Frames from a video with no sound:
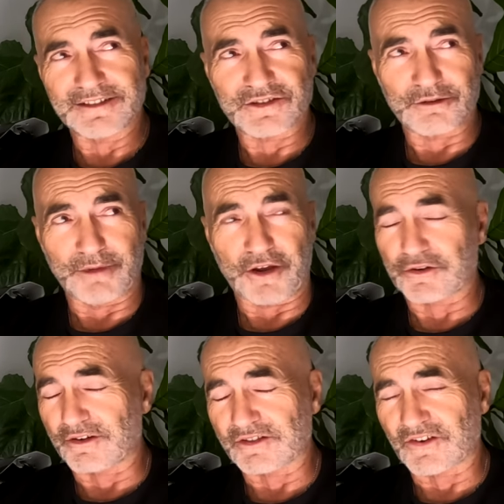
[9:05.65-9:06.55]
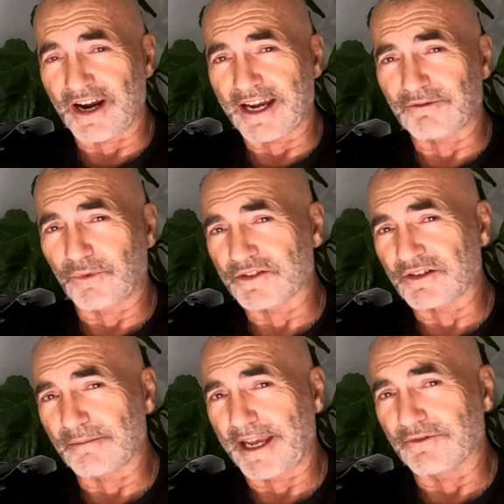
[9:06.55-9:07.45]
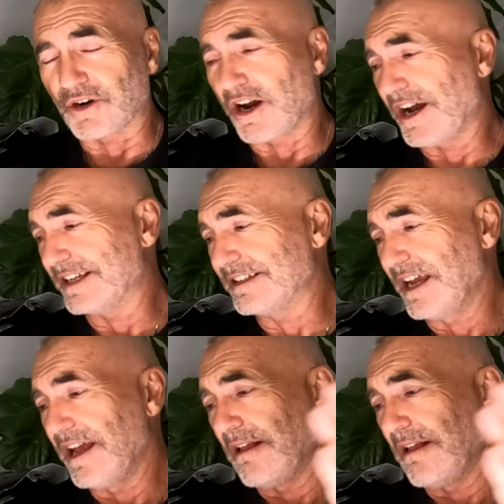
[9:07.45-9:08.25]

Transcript: to the motocross track, watched a mate ride.